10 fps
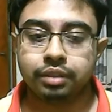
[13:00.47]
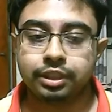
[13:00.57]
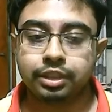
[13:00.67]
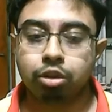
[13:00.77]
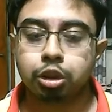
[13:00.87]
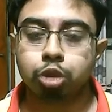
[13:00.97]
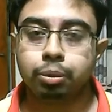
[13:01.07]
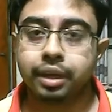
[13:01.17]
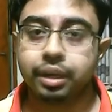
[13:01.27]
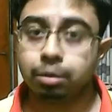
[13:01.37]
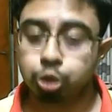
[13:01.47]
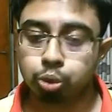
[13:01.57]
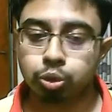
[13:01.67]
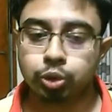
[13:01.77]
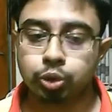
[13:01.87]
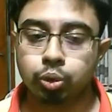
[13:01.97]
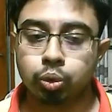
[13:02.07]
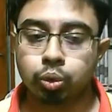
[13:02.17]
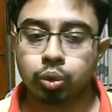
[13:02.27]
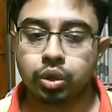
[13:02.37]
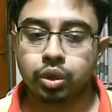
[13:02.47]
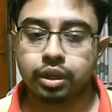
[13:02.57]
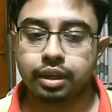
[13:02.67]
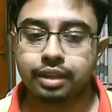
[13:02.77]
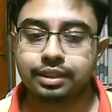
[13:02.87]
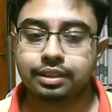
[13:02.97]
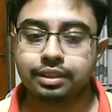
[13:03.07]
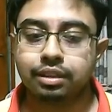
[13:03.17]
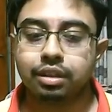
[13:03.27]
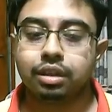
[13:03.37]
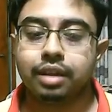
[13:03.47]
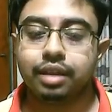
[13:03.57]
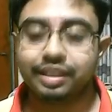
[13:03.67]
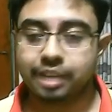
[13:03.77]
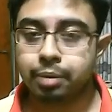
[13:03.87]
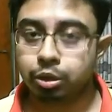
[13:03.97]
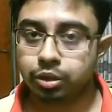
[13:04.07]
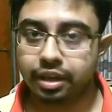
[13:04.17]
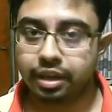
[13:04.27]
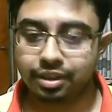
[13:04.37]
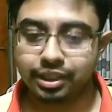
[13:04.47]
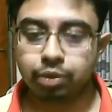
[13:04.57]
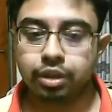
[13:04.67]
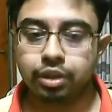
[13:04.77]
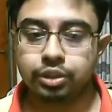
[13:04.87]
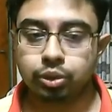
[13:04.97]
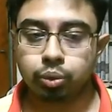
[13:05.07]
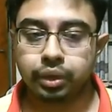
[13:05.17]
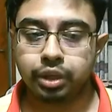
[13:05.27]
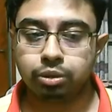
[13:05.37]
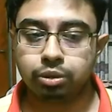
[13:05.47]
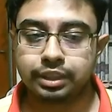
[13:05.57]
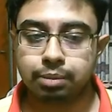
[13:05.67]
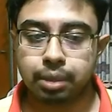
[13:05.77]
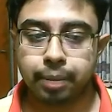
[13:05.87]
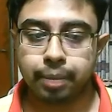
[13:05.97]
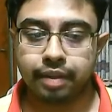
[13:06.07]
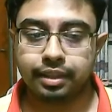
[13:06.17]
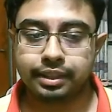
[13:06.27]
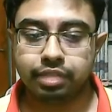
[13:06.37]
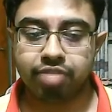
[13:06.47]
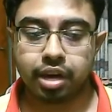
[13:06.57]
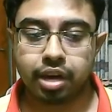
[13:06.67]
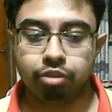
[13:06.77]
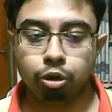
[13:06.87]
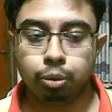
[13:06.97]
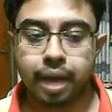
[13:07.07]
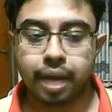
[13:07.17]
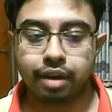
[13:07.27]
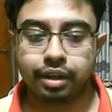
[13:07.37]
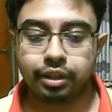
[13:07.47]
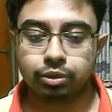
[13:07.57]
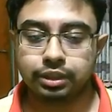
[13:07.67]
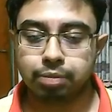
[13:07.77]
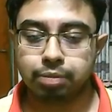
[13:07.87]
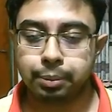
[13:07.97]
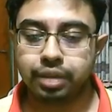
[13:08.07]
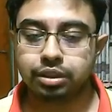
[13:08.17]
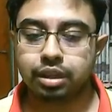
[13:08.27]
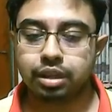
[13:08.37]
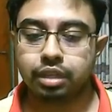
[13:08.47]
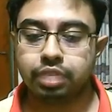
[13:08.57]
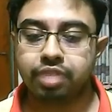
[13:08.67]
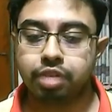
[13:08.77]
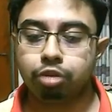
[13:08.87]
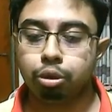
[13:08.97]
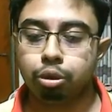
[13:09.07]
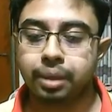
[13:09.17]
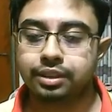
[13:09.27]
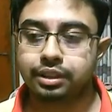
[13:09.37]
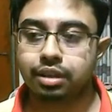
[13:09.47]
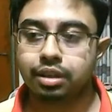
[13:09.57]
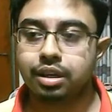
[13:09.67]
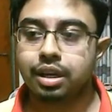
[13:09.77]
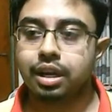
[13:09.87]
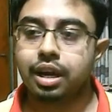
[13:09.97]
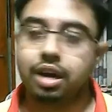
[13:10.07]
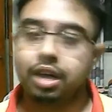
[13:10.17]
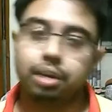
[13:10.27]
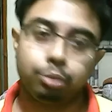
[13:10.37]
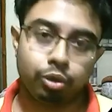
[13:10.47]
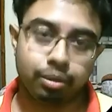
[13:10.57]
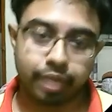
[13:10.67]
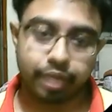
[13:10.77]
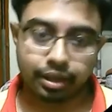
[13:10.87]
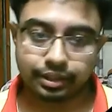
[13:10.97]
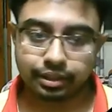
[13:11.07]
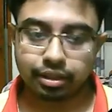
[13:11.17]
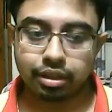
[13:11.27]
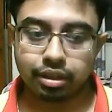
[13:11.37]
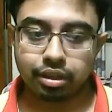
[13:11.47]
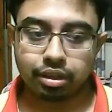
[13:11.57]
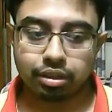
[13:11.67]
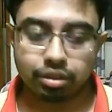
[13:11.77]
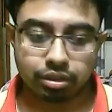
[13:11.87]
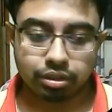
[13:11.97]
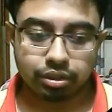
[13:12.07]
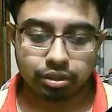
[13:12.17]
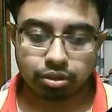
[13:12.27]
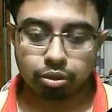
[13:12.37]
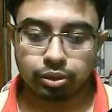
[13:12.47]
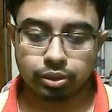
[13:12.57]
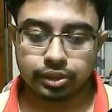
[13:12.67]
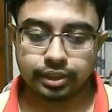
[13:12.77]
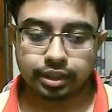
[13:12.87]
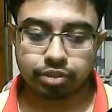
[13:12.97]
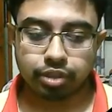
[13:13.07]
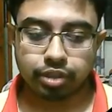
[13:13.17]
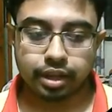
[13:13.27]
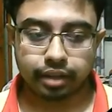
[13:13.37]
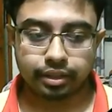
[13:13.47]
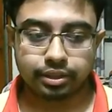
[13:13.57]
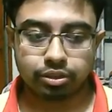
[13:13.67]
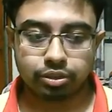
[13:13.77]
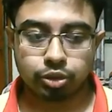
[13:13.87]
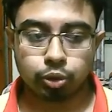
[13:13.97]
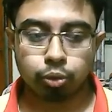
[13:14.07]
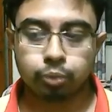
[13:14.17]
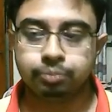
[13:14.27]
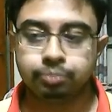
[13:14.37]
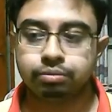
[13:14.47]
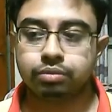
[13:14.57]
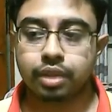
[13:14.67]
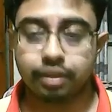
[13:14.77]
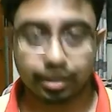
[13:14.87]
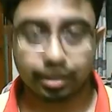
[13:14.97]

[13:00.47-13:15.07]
condition would become true, so this statement would get executed. So it would simply break this infinite for loop, and then it would simply print the infinite for loop ends here, and the program gets closed successfully like this. So that's the